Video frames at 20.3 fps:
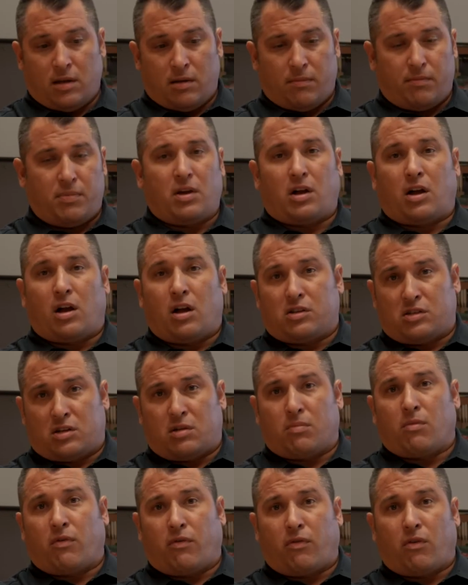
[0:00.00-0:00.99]
be a
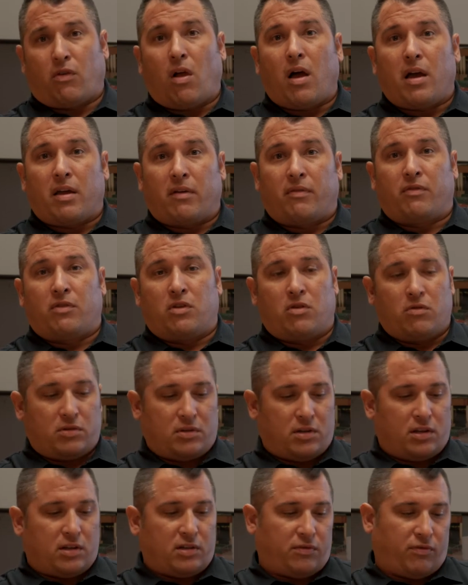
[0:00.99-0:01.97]
customer for life. Use
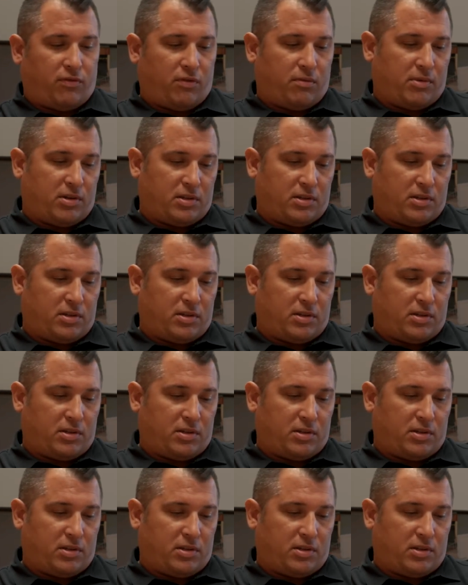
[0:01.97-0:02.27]
us from